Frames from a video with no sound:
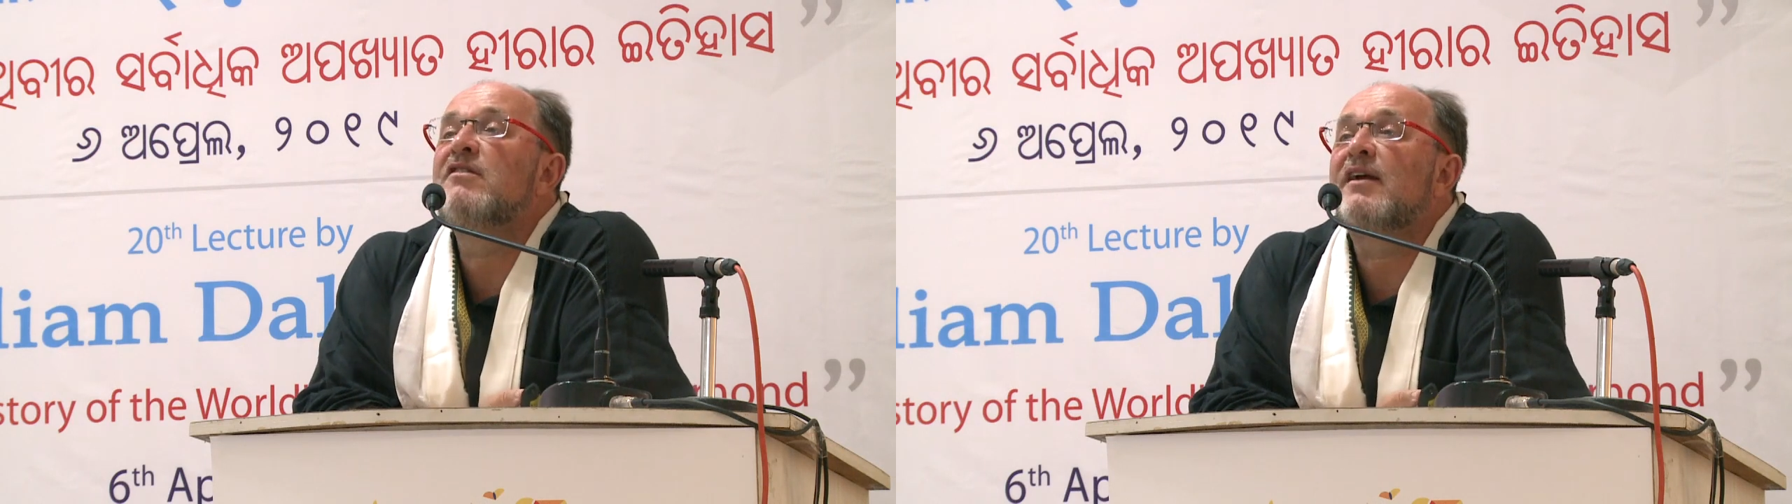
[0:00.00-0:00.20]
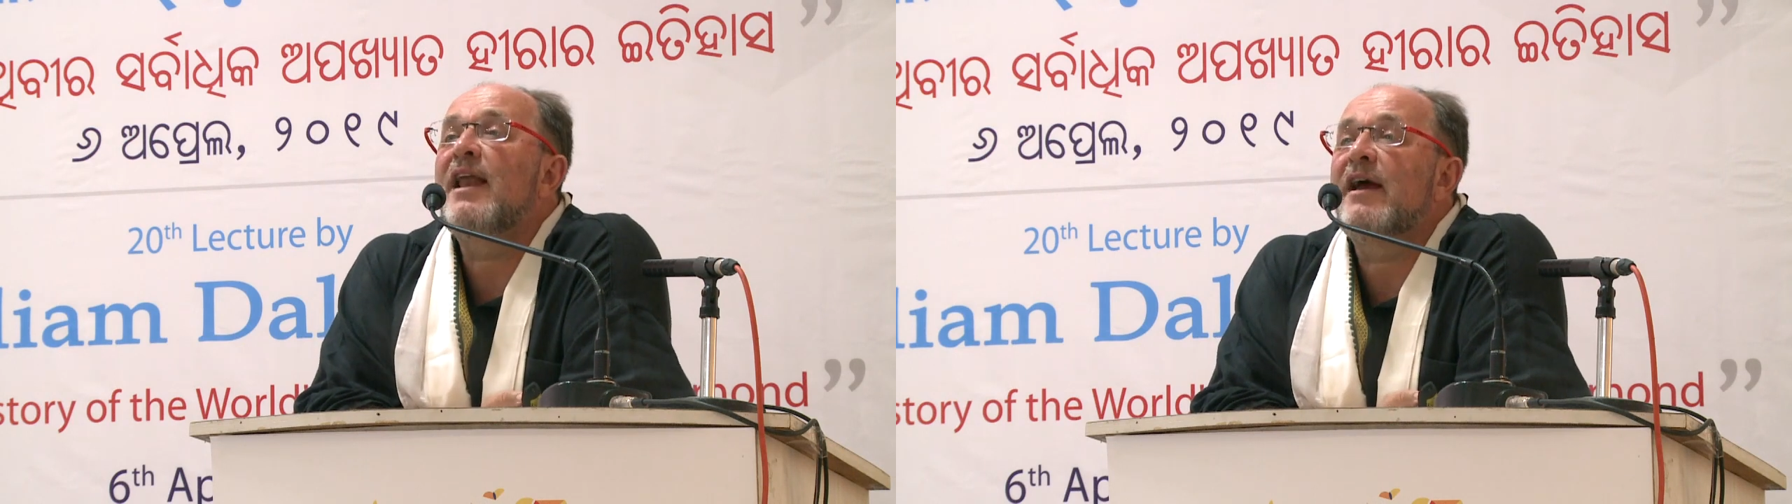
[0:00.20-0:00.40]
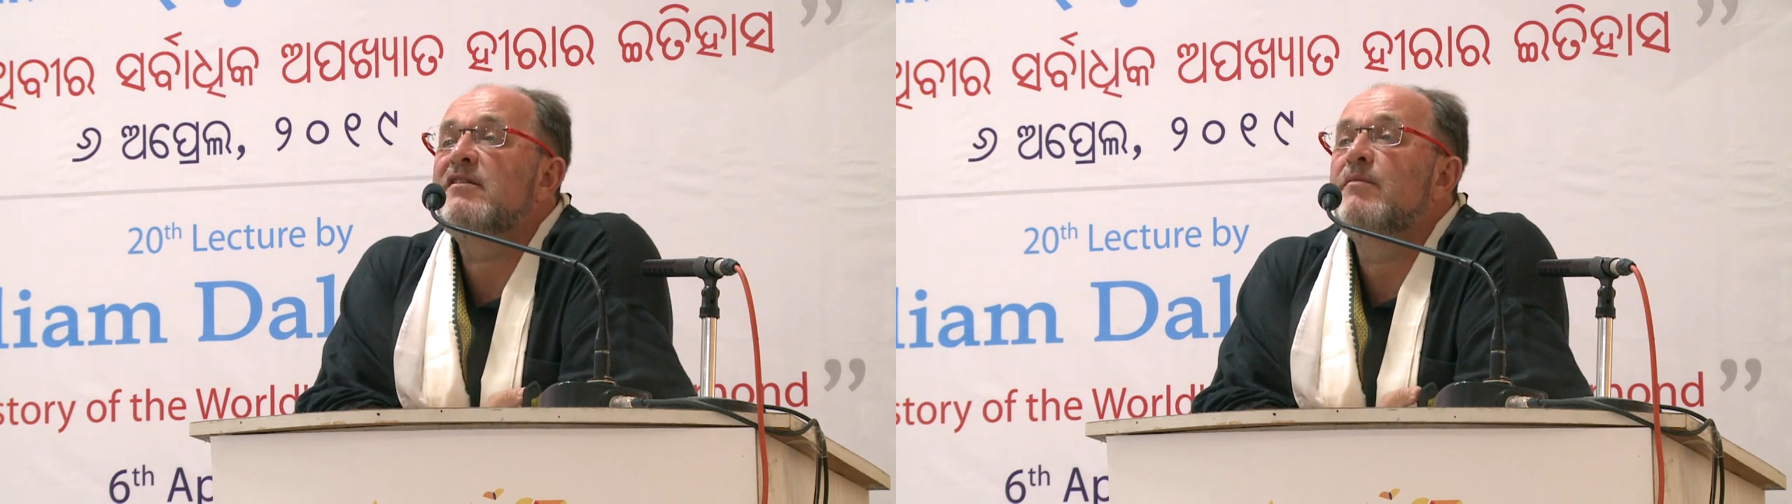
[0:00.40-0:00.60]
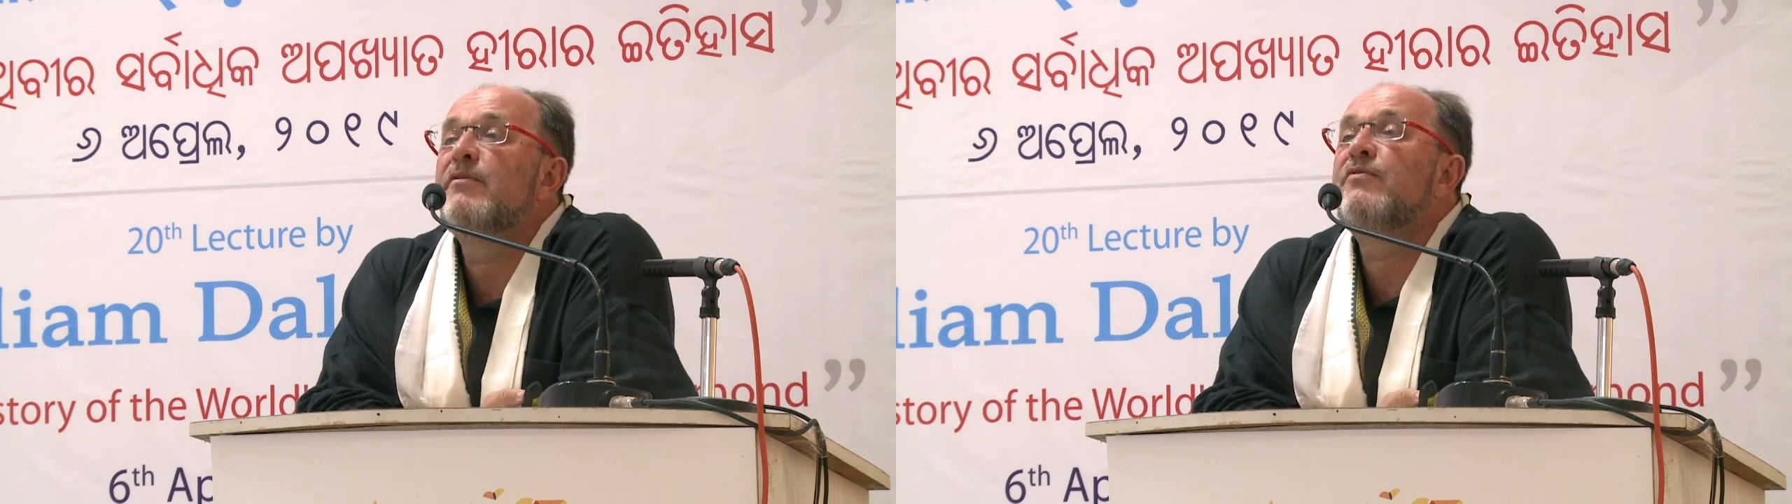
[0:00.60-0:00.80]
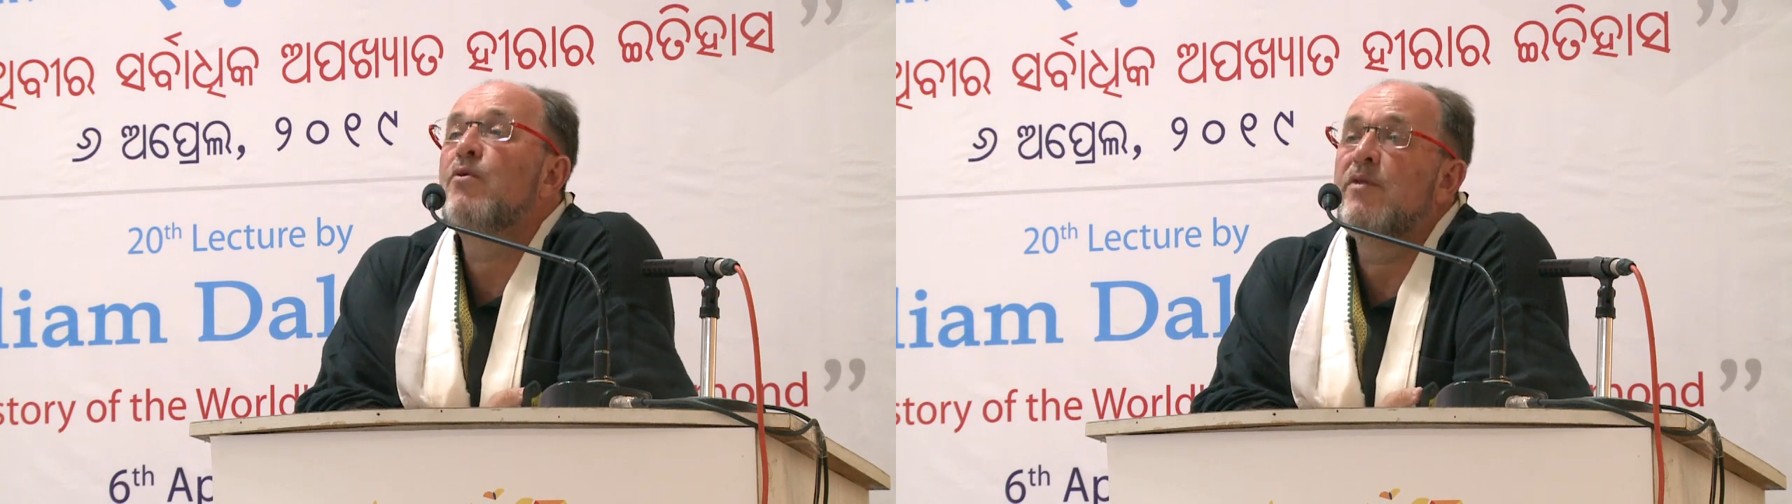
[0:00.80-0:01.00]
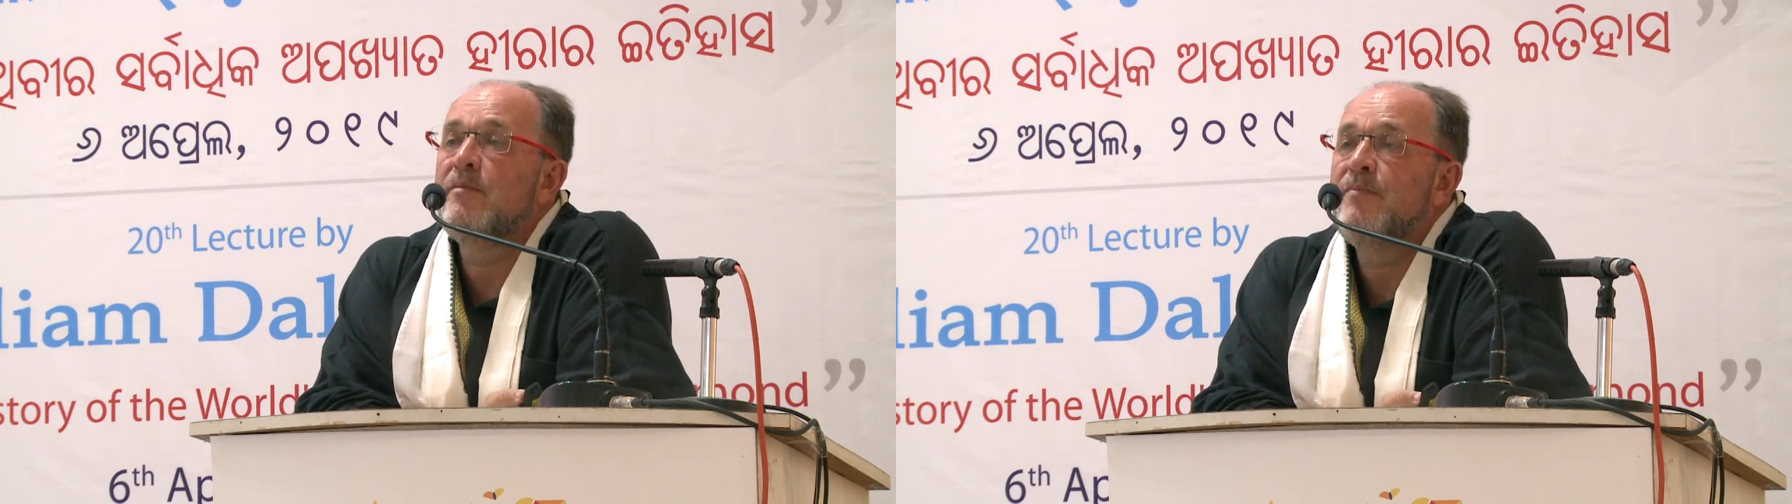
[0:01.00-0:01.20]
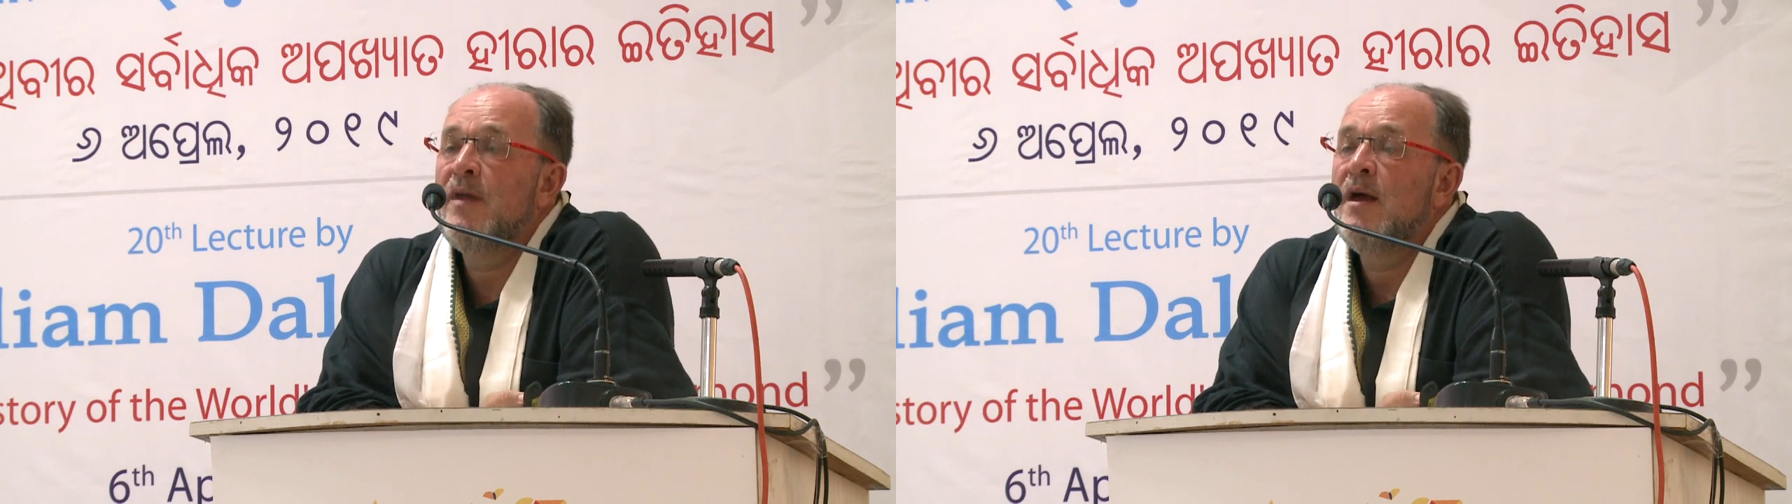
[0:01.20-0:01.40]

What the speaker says: had collected before them.